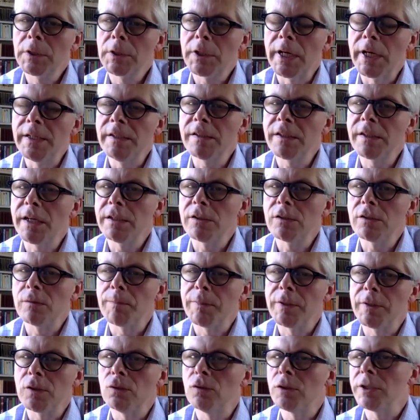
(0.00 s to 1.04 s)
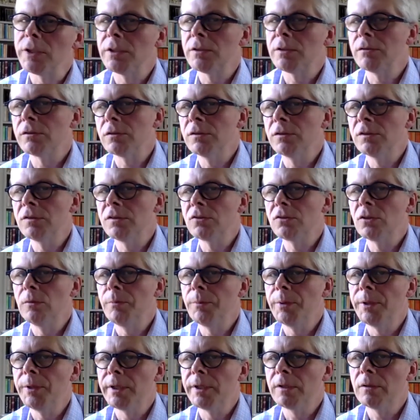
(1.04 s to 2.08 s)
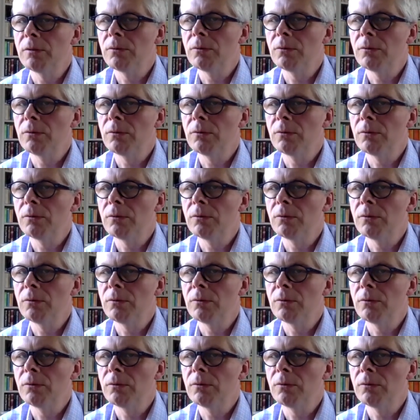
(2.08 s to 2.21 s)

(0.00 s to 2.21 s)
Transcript: Katie's going to be talking to us on the topic,